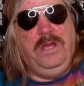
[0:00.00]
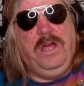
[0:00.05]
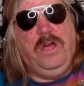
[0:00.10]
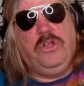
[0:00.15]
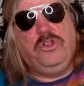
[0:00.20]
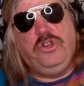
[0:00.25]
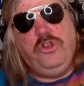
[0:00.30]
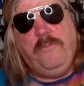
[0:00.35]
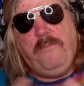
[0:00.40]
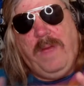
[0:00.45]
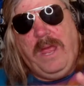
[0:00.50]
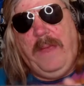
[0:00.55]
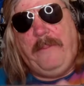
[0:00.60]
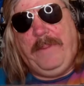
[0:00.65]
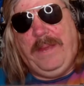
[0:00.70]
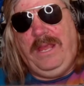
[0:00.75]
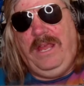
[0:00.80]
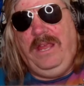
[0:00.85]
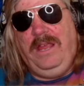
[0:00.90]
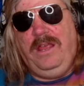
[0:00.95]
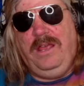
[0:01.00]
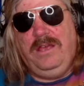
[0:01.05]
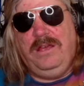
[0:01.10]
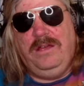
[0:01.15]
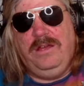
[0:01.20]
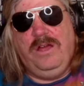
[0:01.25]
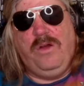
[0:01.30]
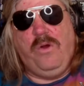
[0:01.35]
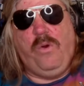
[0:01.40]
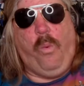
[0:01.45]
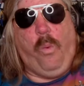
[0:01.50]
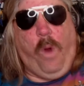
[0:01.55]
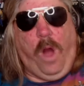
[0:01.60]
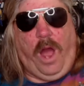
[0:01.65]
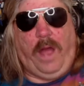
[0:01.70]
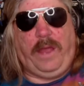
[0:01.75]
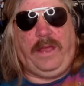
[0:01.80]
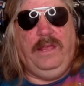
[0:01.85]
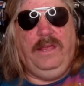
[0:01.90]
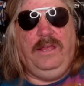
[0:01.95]
You may be
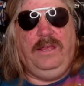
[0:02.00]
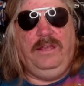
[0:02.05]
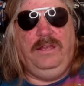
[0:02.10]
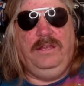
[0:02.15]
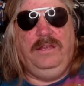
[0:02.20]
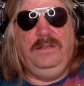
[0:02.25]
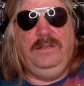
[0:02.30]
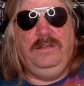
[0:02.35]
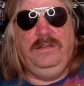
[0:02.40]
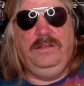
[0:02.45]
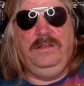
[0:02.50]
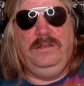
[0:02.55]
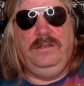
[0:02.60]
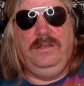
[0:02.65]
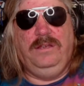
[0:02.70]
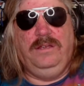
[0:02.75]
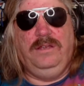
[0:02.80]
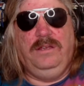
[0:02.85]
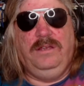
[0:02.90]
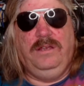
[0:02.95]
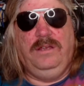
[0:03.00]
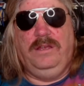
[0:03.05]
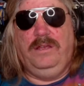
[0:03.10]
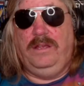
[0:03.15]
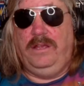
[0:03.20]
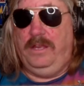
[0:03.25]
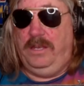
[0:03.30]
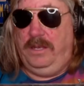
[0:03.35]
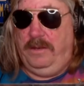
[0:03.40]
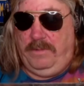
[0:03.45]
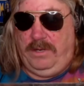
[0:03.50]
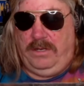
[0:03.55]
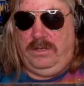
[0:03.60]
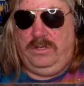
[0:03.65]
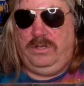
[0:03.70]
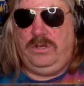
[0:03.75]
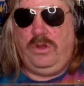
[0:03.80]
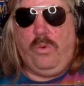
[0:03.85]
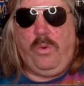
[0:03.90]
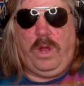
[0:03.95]
walking in the middle
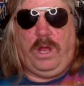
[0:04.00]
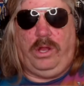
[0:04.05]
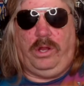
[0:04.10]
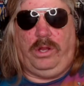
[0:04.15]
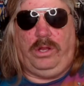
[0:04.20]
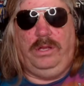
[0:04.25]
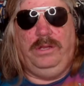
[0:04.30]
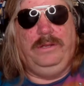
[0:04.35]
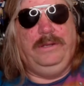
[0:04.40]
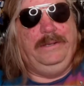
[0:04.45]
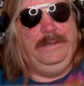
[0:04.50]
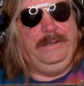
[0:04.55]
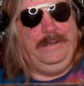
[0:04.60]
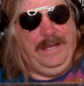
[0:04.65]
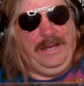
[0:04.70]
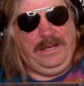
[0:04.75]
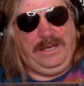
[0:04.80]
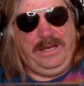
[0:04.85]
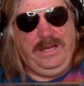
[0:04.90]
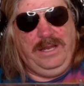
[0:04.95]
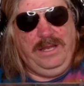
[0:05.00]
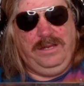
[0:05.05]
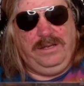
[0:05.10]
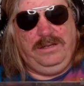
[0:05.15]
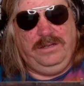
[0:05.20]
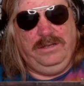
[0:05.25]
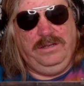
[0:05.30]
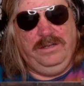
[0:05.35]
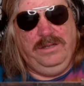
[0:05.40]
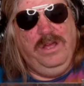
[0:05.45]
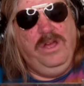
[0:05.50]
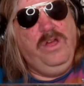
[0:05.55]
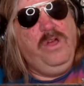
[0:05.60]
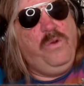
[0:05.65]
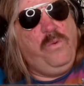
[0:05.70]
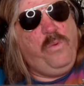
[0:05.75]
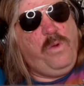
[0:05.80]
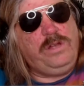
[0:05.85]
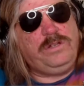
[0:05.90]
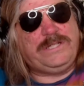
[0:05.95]
of nowhere, yet again.
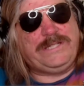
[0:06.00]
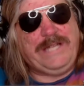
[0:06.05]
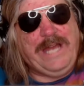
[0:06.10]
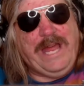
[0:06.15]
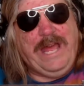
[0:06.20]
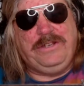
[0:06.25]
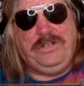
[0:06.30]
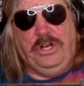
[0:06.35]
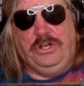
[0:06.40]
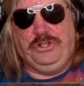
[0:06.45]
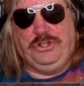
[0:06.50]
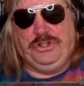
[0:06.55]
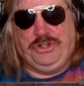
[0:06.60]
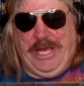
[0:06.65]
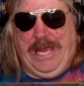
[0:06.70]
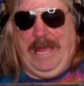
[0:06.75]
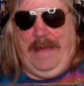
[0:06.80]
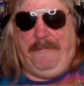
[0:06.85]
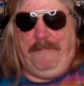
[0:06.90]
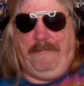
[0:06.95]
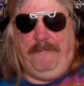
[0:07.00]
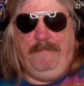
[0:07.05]
Well said, young chap.